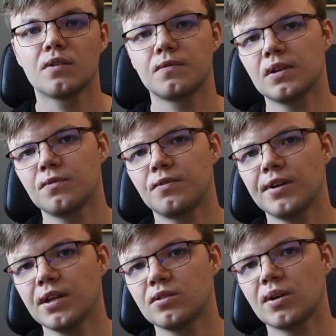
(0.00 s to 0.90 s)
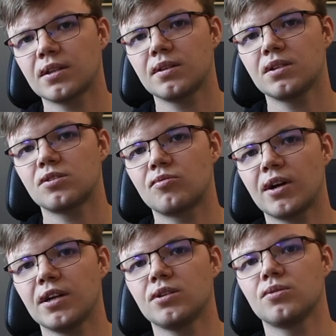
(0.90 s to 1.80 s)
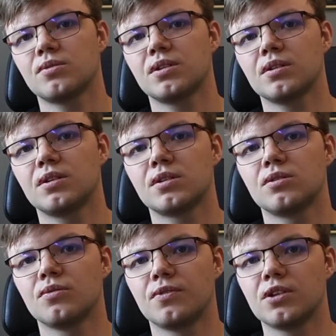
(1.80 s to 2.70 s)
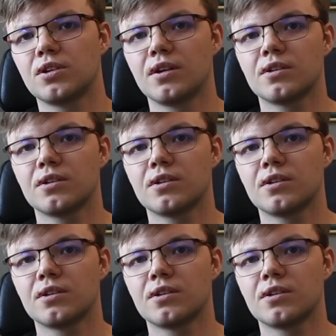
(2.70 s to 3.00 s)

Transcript: Feel free to at least try using this new feature.